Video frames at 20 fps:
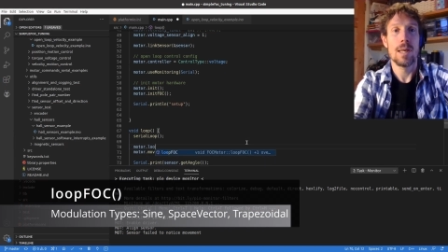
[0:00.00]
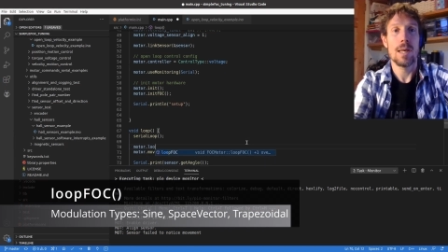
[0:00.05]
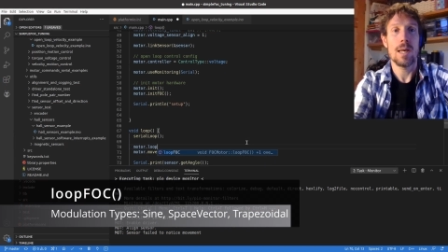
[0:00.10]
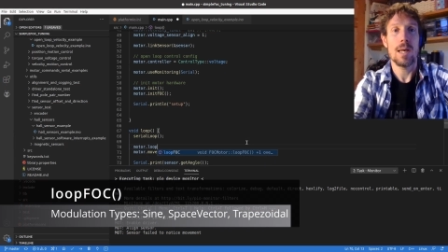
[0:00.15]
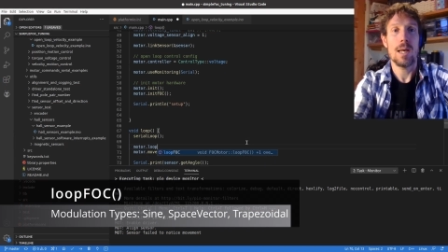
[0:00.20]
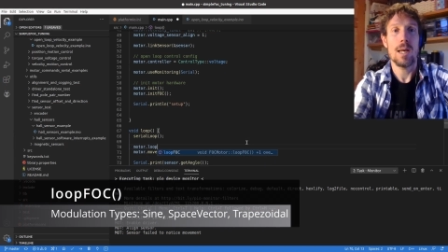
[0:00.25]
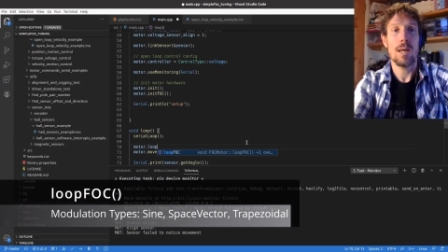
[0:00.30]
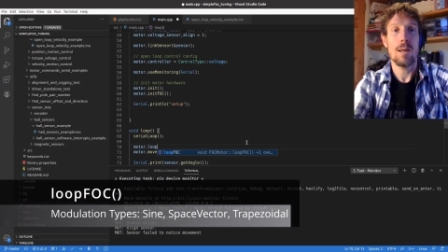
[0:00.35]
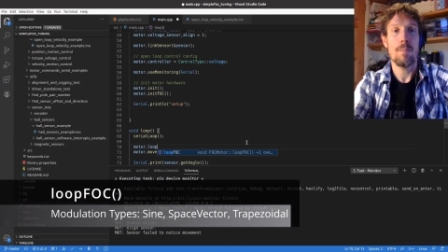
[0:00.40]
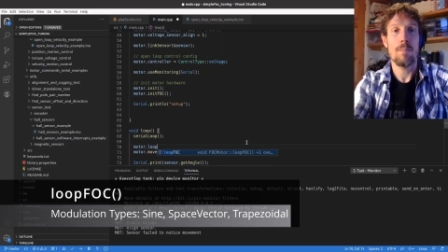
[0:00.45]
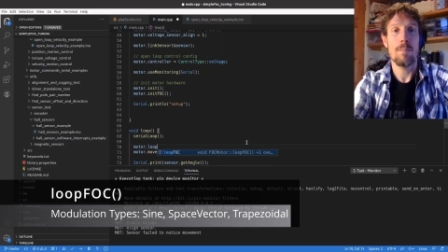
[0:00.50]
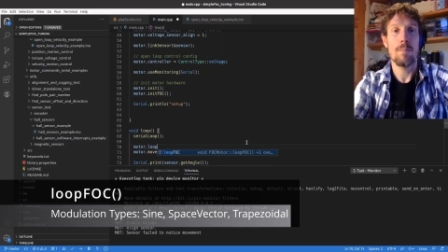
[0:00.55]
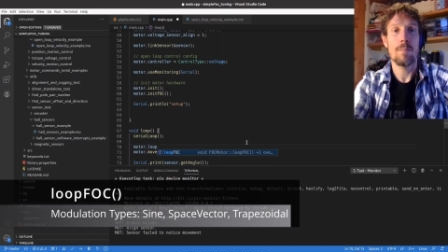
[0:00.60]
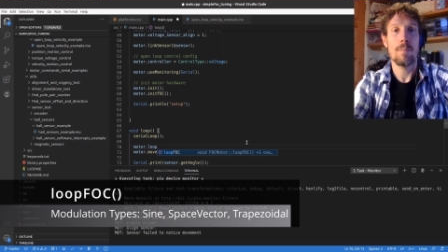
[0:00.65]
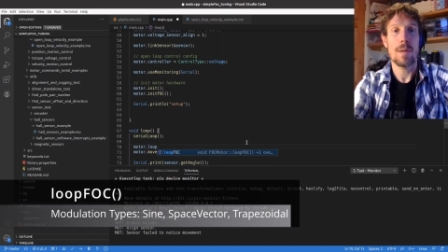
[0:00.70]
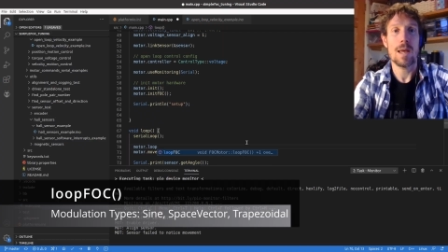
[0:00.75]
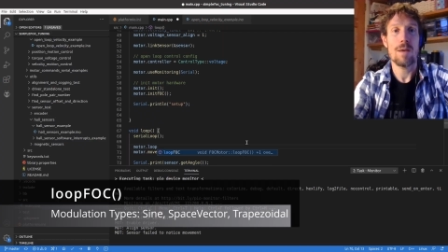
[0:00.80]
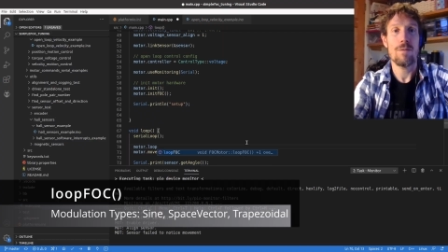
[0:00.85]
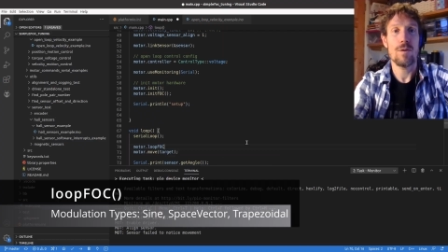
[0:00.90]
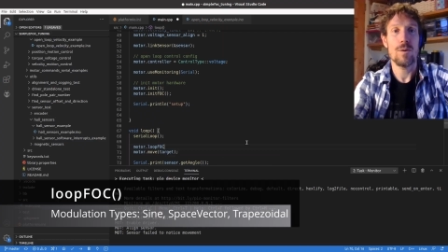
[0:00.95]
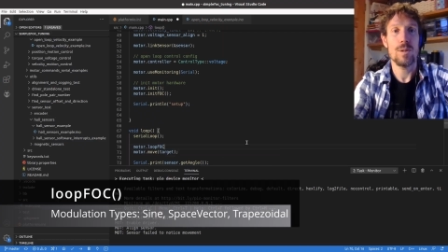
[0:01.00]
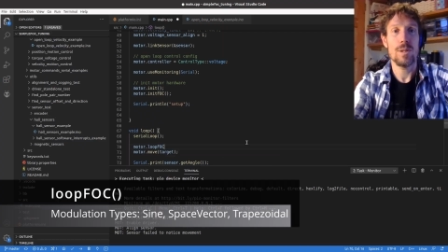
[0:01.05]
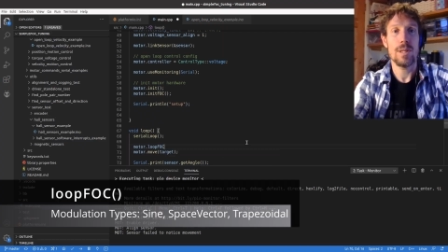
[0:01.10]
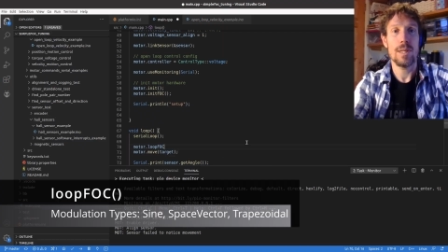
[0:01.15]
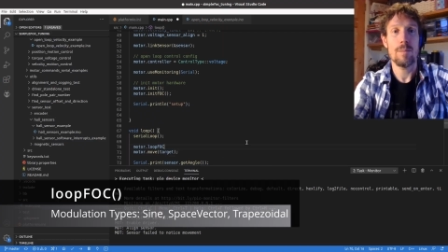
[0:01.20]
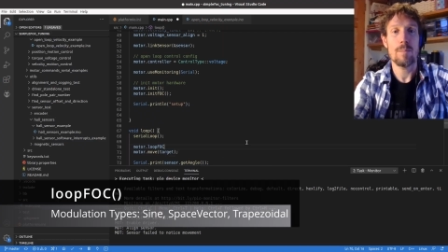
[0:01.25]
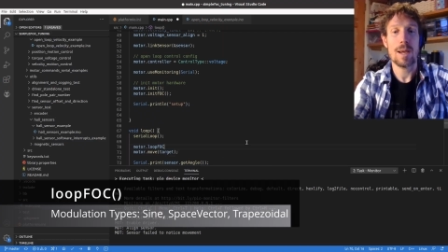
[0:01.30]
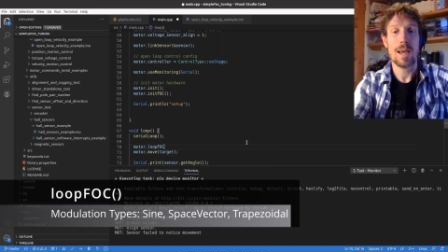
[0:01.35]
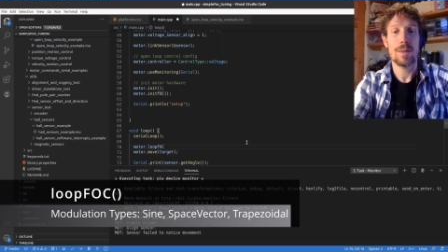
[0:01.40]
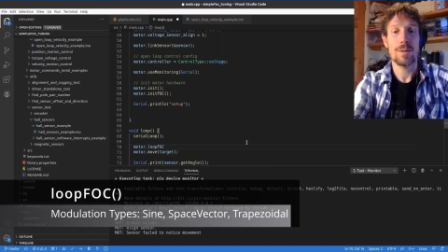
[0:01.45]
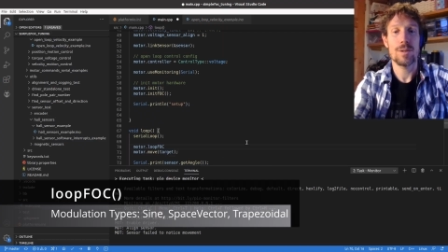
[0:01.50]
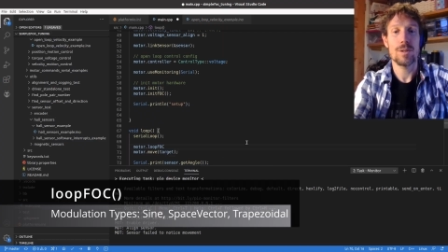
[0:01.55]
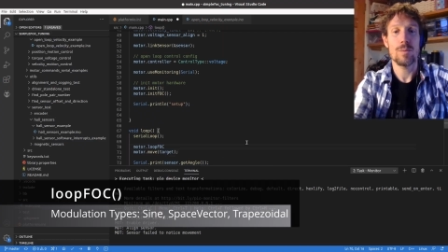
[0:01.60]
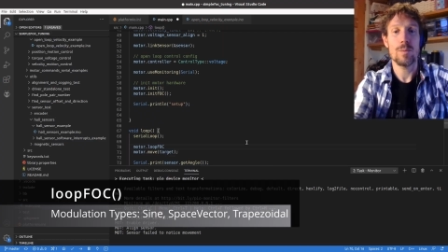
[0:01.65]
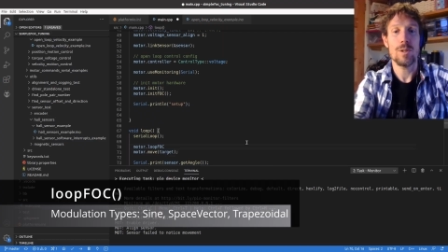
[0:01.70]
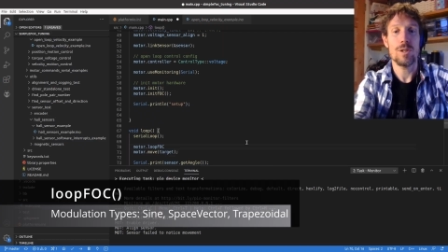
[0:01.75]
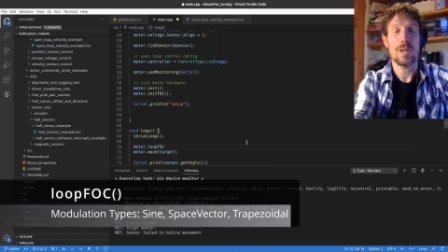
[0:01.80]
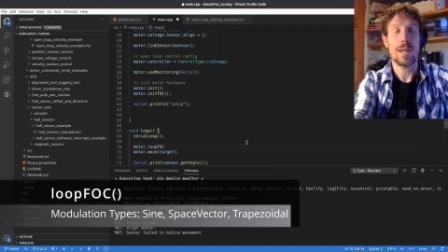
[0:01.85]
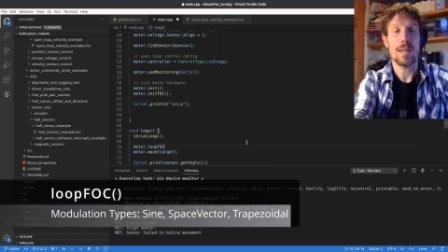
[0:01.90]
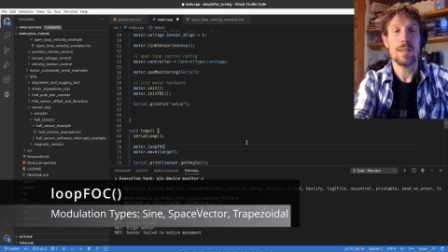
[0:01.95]
um, FOC maths,
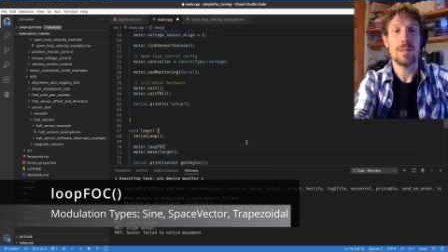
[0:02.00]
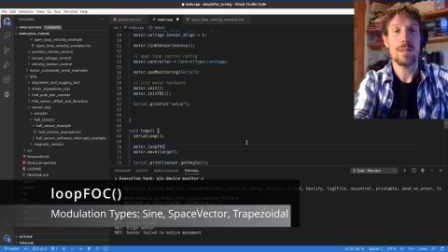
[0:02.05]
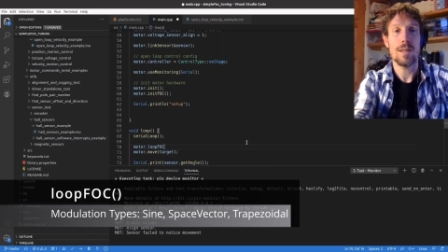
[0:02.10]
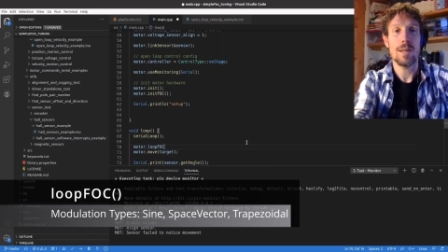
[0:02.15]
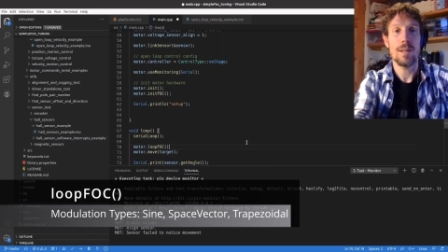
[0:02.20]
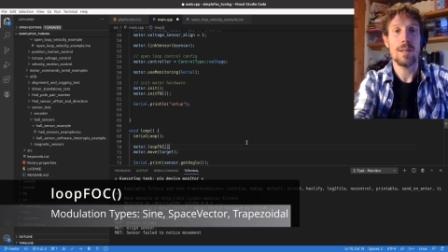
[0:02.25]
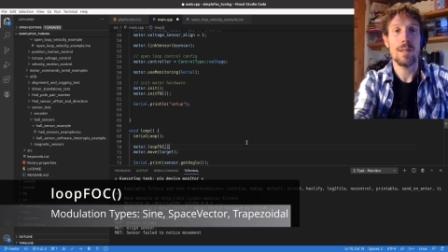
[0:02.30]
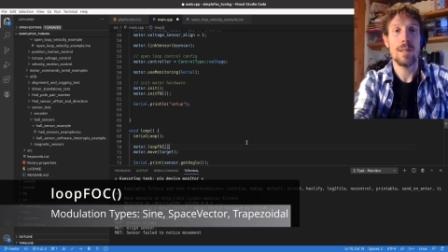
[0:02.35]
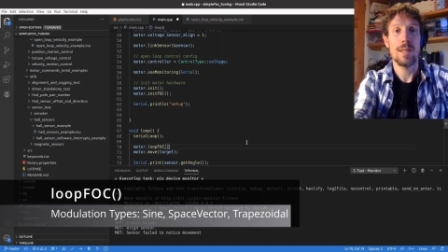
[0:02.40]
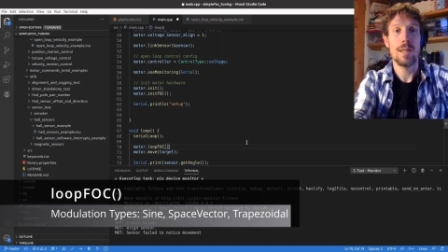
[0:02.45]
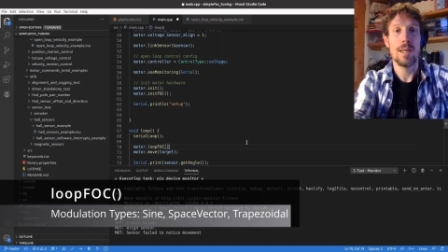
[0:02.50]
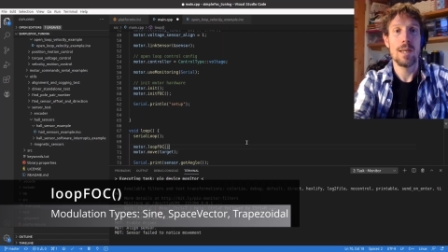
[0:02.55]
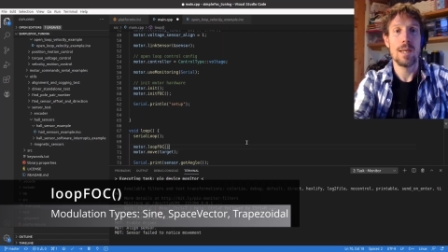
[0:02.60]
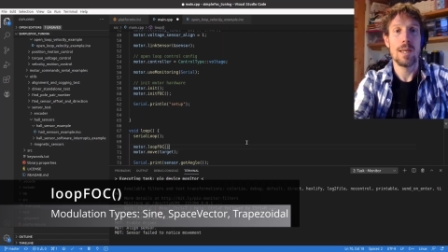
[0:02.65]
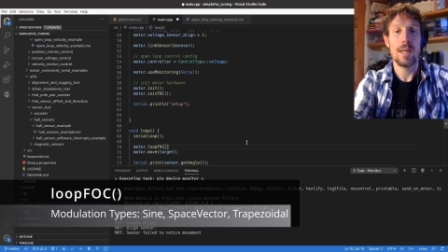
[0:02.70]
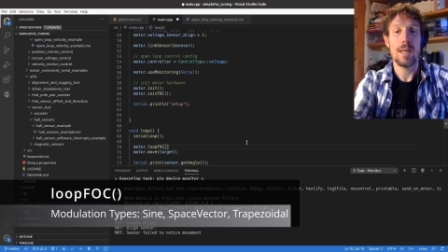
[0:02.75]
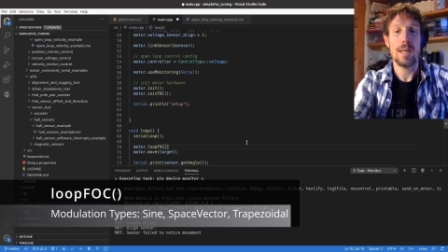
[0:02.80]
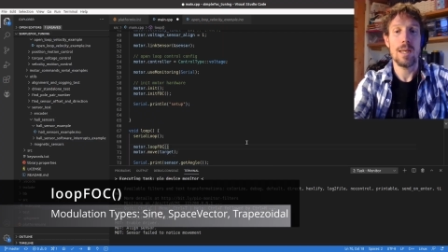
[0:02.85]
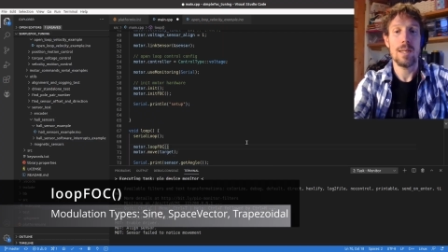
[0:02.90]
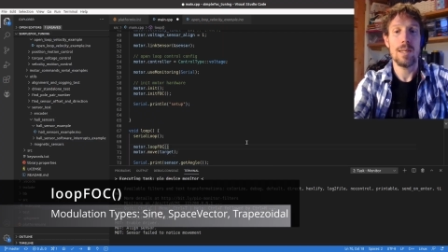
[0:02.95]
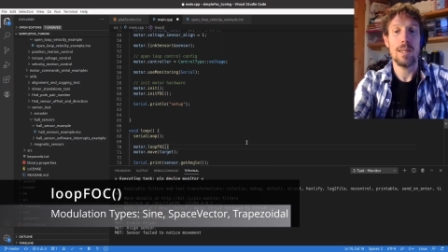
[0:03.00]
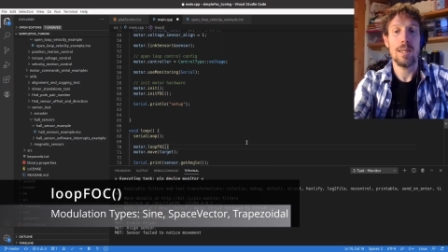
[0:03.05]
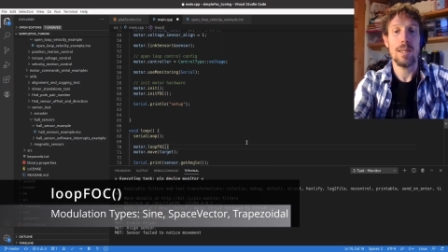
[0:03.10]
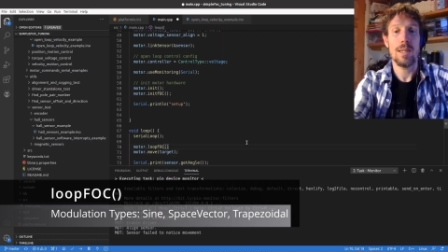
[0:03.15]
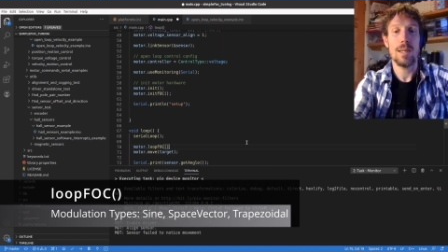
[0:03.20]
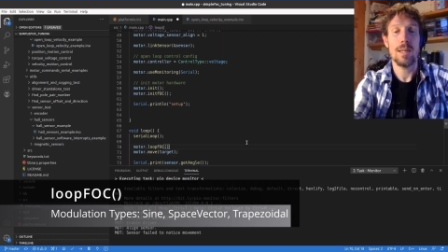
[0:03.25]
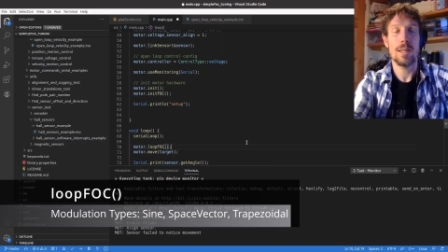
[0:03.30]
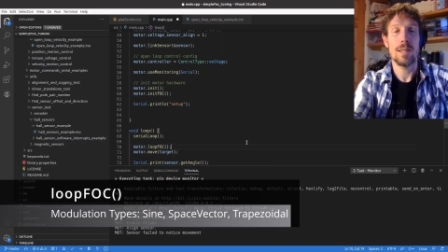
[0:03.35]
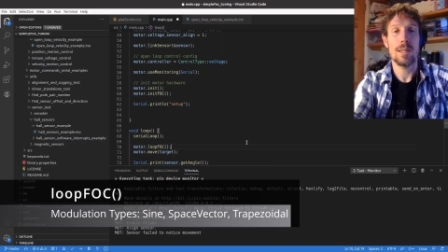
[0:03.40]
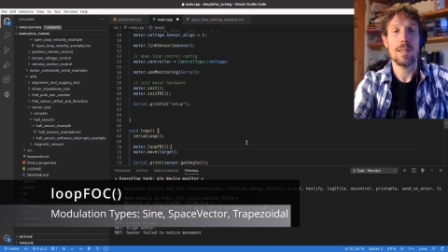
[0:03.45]
which gets done in here.